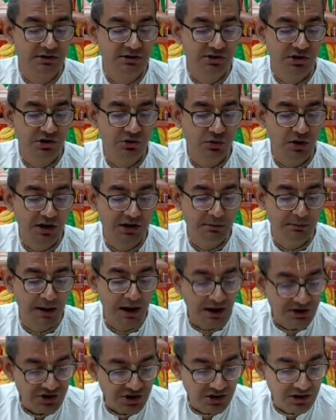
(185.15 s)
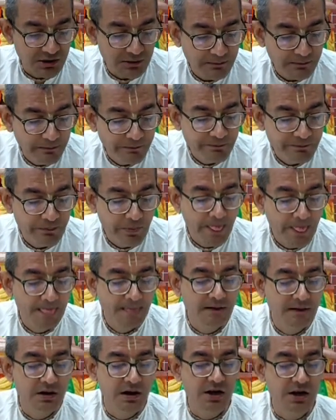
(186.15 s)
So you can imagine
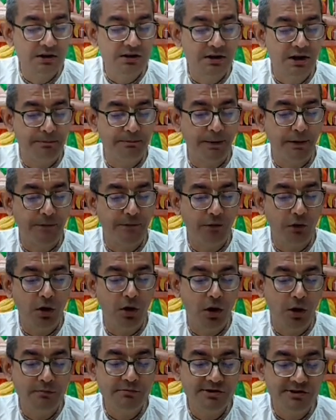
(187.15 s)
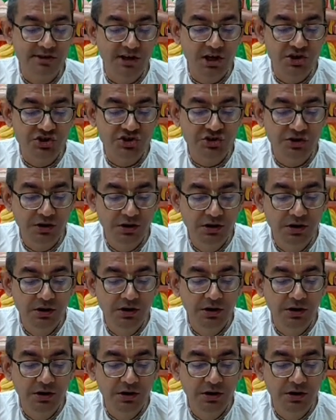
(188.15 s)
Indra performed such